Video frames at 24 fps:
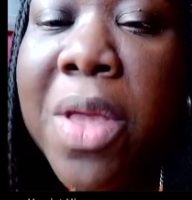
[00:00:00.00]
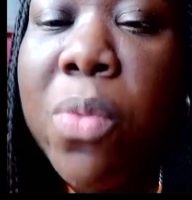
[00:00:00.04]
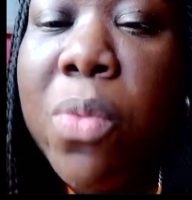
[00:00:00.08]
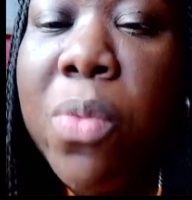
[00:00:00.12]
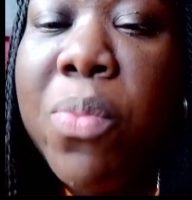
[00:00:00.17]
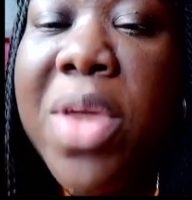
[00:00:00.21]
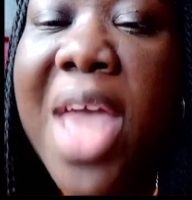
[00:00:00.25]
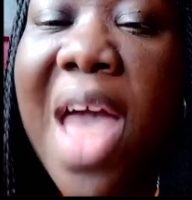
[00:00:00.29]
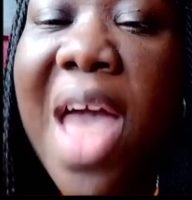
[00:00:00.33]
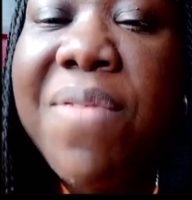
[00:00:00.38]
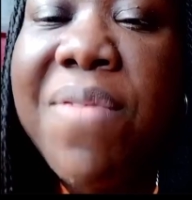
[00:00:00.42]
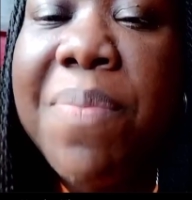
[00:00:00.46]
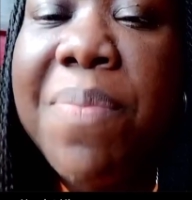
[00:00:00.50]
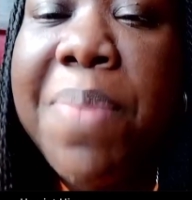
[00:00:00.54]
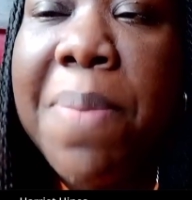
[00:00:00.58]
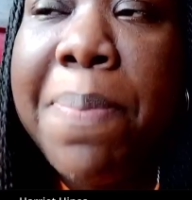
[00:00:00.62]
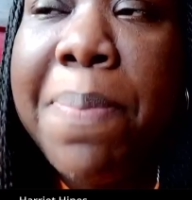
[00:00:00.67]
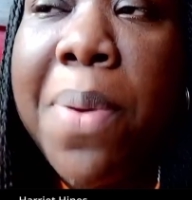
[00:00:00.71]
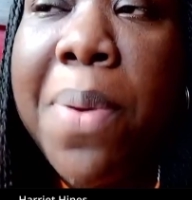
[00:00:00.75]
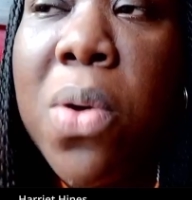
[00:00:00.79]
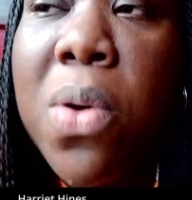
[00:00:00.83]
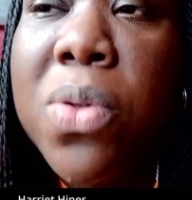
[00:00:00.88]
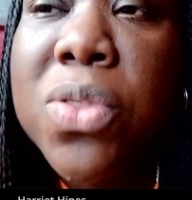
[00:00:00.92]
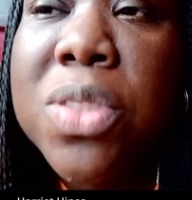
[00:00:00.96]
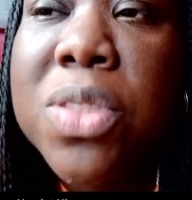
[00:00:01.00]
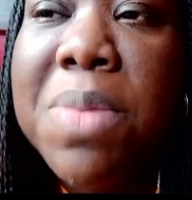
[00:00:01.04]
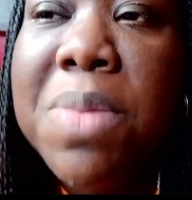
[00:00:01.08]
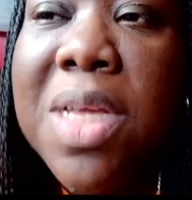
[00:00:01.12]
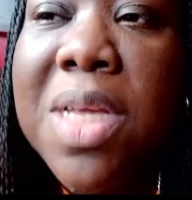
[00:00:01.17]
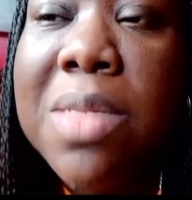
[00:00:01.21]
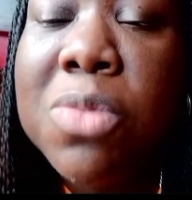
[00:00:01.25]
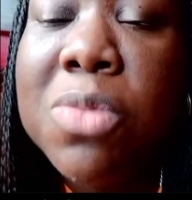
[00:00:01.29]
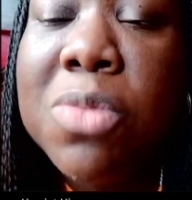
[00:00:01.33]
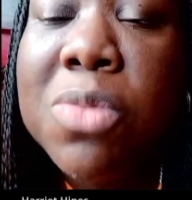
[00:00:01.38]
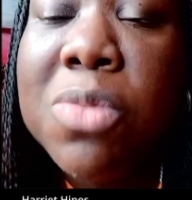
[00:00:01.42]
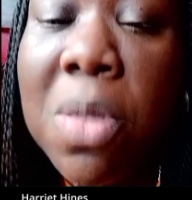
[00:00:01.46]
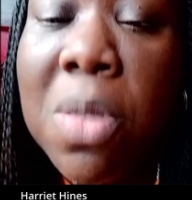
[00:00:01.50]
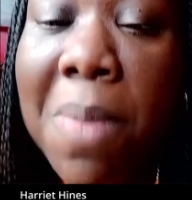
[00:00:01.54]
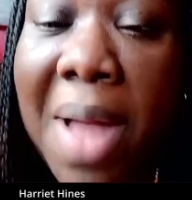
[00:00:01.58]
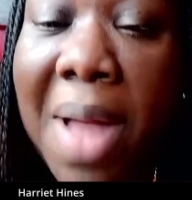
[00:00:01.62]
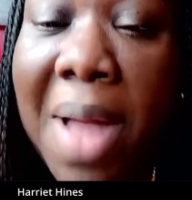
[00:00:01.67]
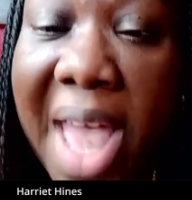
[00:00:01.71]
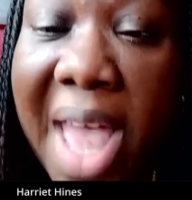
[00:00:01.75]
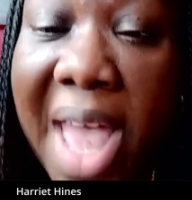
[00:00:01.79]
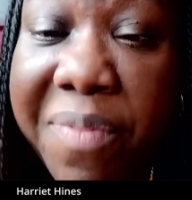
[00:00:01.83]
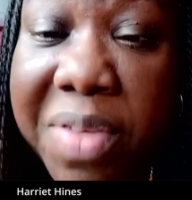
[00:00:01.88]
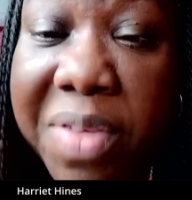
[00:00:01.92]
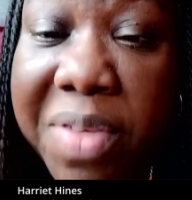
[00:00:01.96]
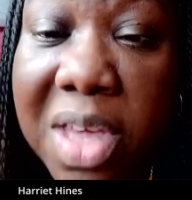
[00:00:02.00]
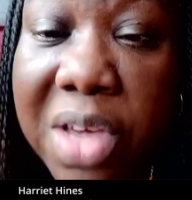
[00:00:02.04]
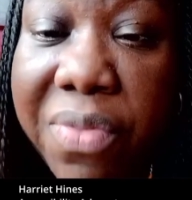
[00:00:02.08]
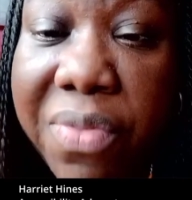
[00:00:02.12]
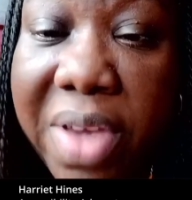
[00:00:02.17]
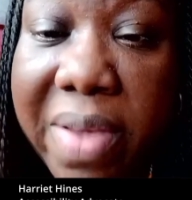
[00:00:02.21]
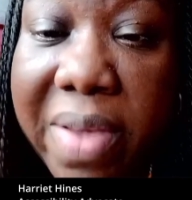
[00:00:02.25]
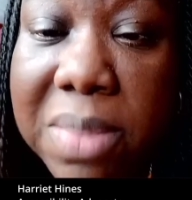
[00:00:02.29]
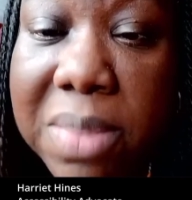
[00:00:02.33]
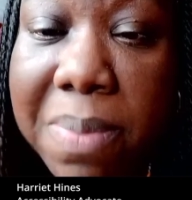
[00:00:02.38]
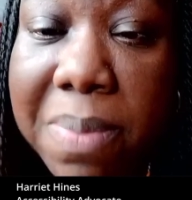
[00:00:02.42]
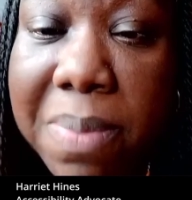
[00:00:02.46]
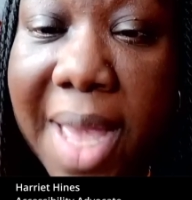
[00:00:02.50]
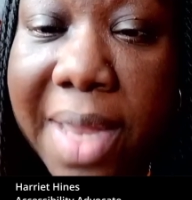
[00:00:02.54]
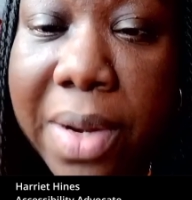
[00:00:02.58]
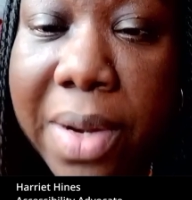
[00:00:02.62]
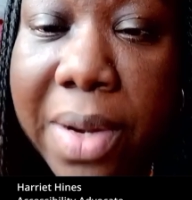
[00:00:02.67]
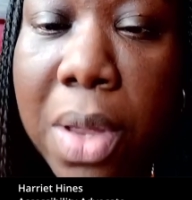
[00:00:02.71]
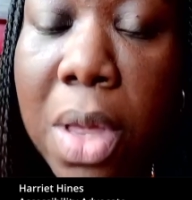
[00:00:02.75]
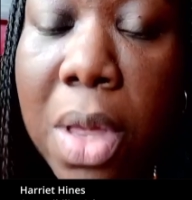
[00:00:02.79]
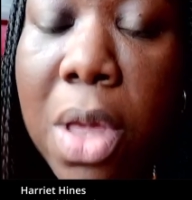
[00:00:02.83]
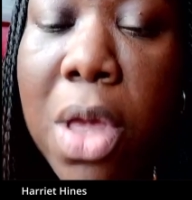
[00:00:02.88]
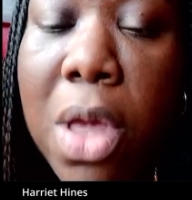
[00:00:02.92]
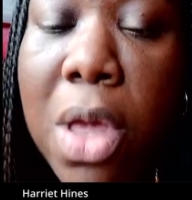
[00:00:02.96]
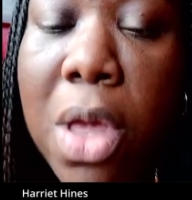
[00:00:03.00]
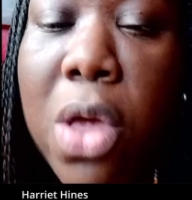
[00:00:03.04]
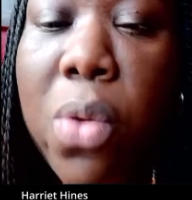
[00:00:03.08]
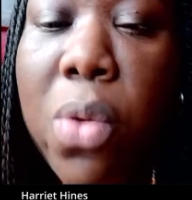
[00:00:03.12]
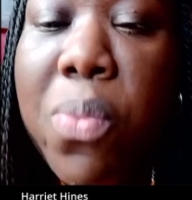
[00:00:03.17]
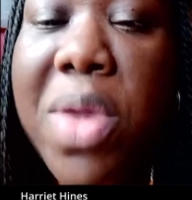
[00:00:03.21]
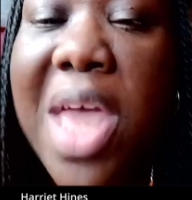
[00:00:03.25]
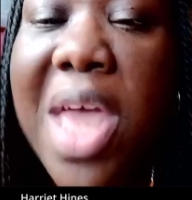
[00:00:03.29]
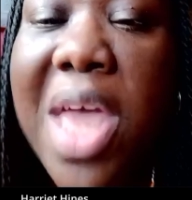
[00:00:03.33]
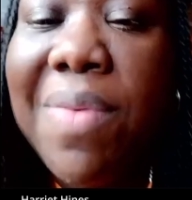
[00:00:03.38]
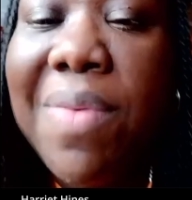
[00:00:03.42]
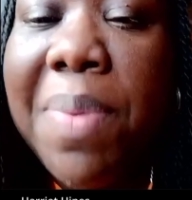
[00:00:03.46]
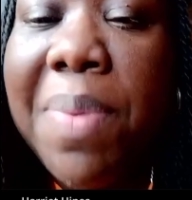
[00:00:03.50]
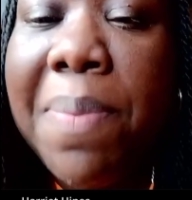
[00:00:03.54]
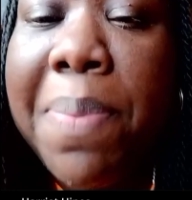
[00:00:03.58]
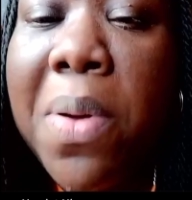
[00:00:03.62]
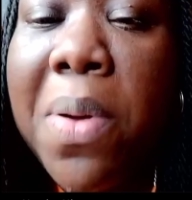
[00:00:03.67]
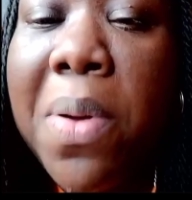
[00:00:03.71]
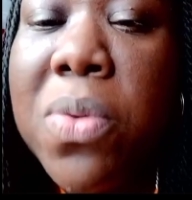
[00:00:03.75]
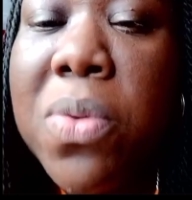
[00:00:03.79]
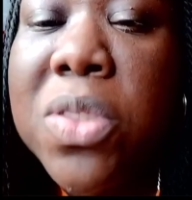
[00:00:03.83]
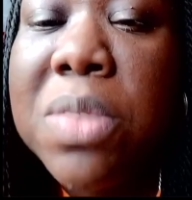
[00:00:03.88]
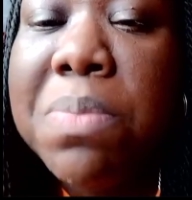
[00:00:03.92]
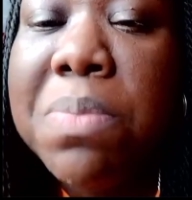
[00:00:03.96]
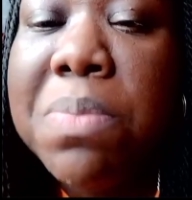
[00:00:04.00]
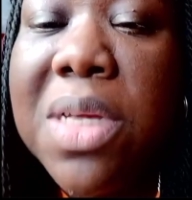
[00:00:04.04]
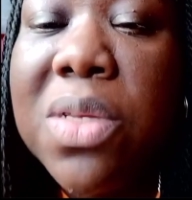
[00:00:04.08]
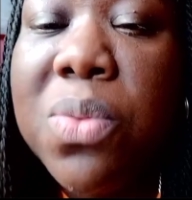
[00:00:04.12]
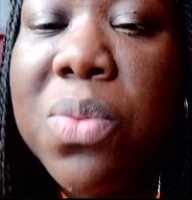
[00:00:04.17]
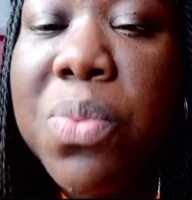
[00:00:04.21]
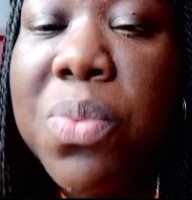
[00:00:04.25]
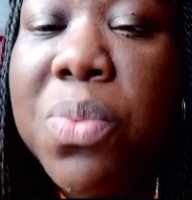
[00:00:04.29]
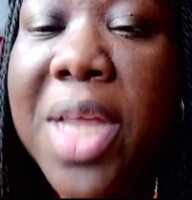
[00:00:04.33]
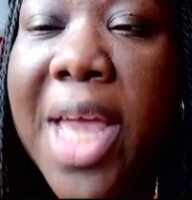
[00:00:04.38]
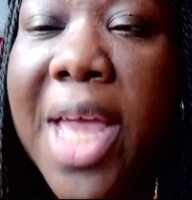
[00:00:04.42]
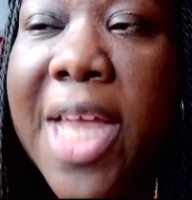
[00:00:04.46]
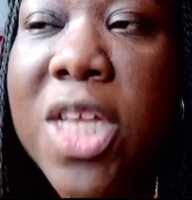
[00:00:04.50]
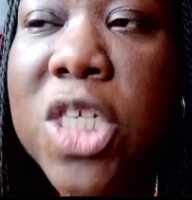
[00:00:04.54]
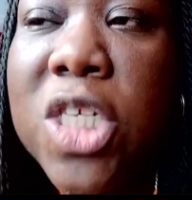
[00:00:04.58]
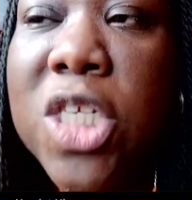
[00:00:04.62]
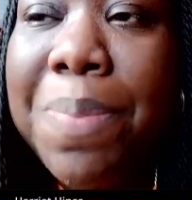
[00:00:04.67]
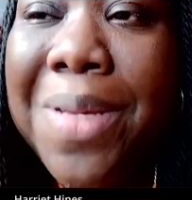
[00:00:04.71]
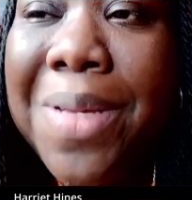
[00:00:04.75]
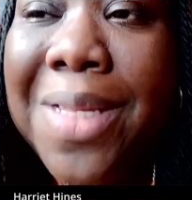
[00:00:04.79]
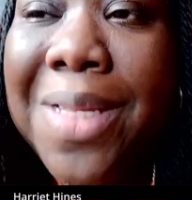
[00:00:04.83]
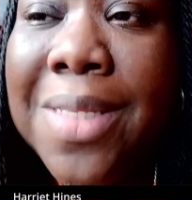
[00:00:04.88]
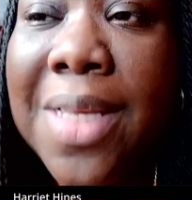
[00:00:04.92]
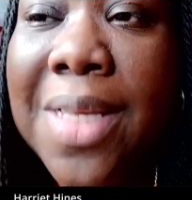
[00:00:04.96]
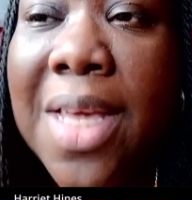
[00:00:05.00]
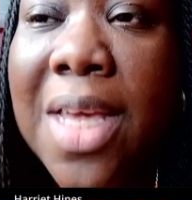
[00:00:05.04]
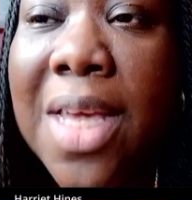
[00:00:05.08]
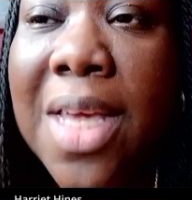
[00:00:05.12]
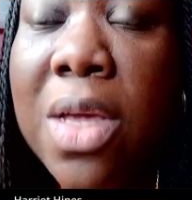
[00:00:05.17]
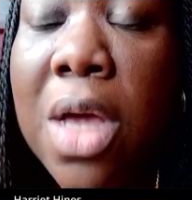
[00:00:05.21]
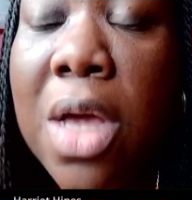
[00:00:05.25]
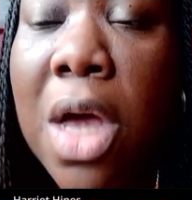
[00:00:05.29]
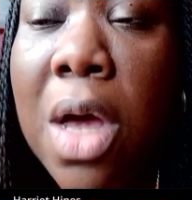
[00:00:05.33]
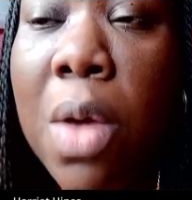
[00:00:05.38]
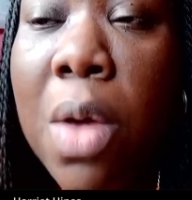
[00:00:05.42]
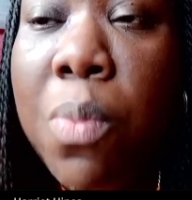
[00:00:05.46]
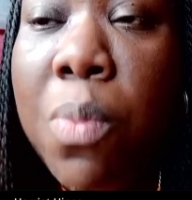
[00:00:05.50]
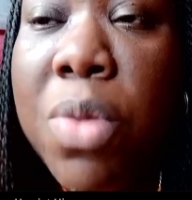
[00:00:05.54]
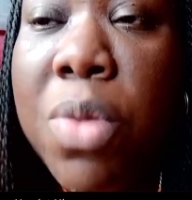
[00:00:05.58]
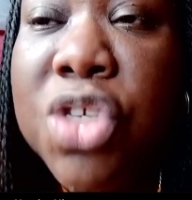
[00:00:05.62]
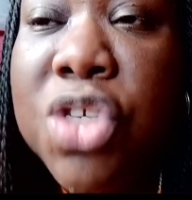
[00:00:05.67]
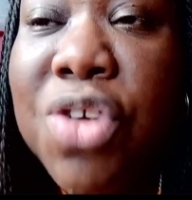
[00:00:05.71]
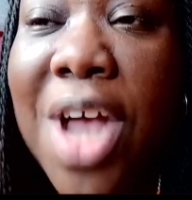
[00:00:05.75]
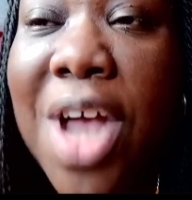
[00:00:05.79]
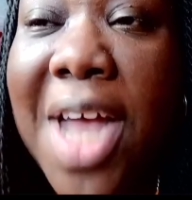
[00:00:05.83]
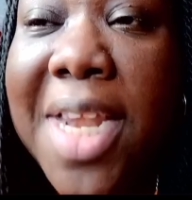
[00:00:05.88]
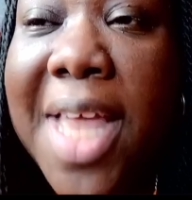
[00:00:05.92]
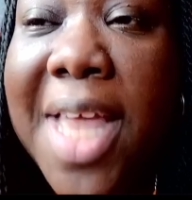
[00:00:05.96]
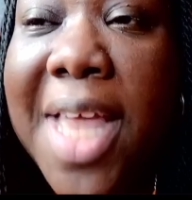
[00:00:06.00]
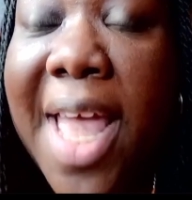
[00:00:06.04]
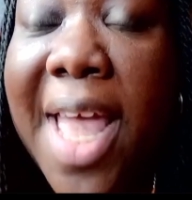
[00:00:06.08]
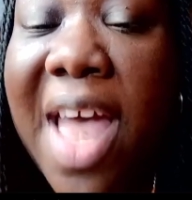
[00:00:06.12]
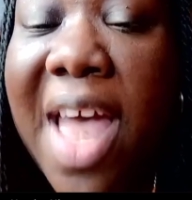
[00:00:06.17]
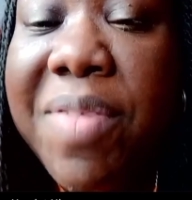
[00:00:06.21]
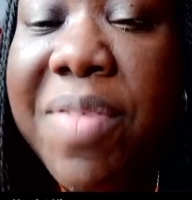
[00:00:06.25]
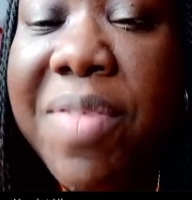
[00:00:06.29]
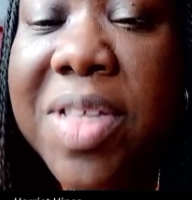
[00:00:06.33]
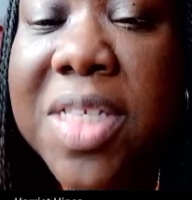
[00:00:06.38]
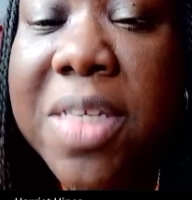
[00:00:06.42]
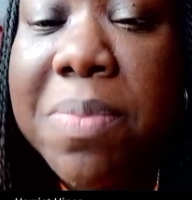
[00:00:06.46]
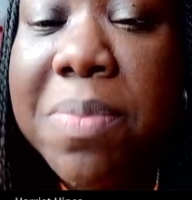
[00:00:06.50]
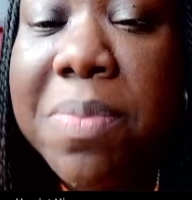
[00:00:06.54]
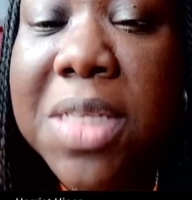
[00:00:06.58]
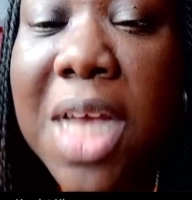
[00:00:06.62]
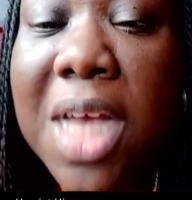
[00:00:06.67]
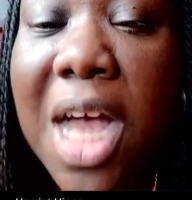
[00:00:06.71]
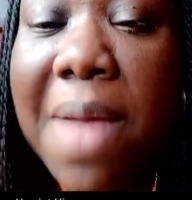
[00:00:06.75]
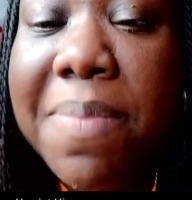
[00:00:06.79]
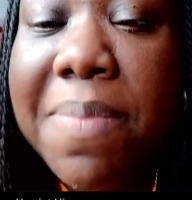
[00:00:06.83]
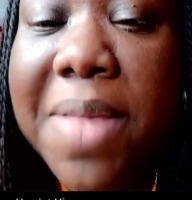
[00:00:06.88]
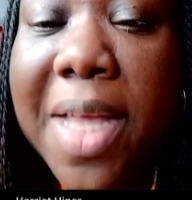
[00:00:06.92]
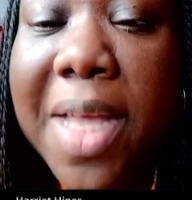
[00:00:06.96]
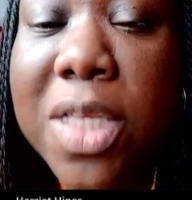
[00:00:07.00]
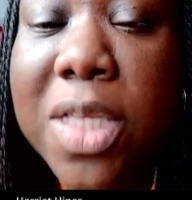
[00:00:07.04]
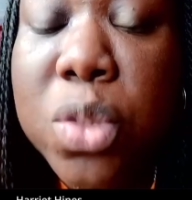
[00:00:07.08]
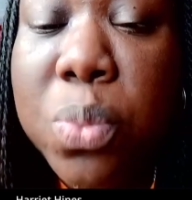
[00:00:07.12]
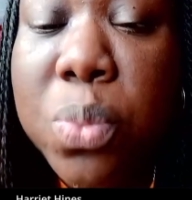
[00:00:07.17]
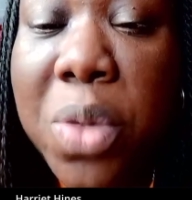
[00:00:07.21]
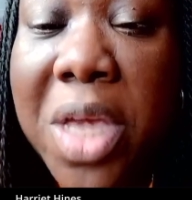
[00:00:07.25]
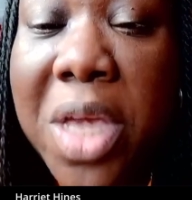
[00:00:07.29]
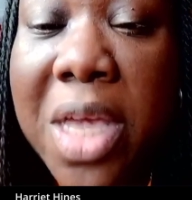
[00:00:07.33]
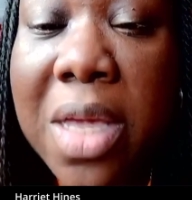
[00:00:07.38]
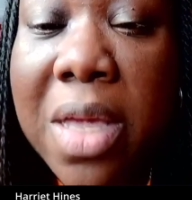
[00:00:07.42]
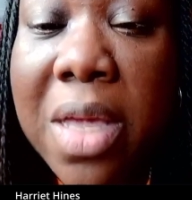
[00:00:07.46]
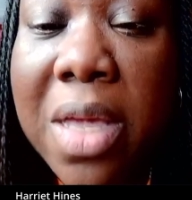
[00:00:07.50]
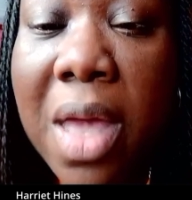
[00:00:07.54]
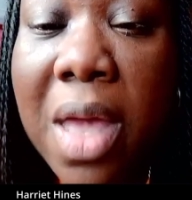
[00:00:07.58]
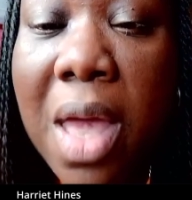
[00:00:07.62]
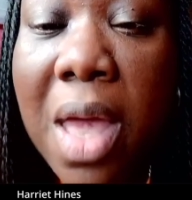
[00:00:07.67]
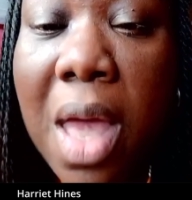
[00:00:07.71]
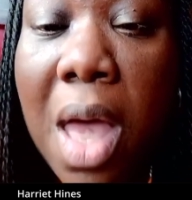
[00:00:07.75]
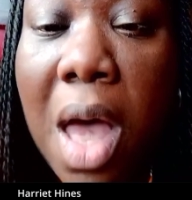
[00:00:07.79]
We have a proposed meeting talking about African Graves Matter. We have a proposed meeting with HPD. We're trying to have it sometime next week.